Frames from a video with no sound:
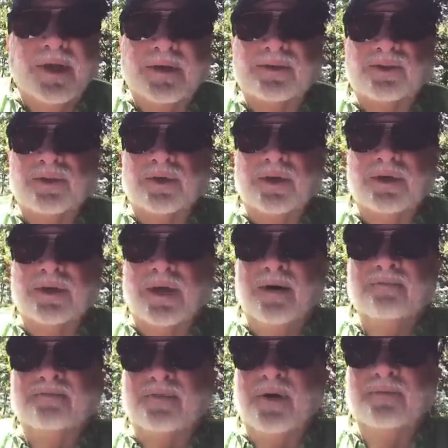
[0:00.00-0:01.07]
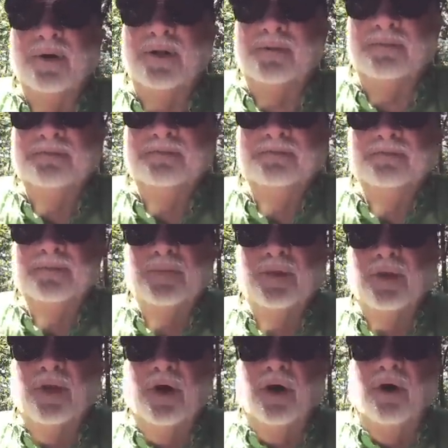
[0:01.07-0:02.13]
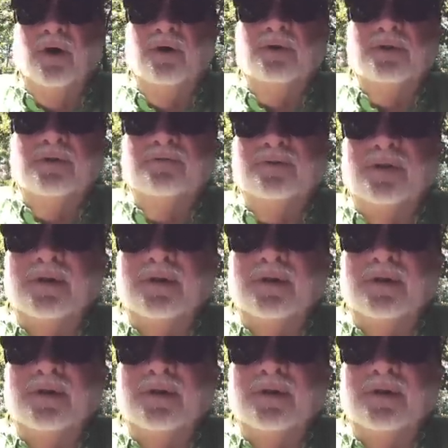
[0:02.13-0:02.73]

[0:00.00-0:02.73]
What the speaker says: things are going to come from it. All of